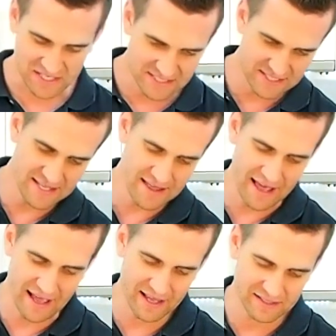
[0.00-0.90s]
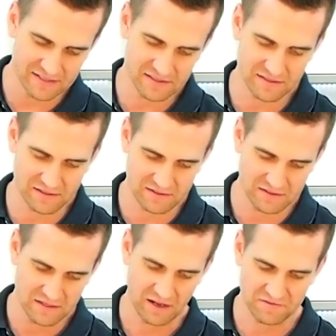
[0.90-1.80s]
can see that
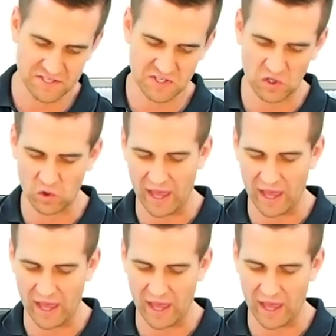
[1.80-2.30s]
I've just got all the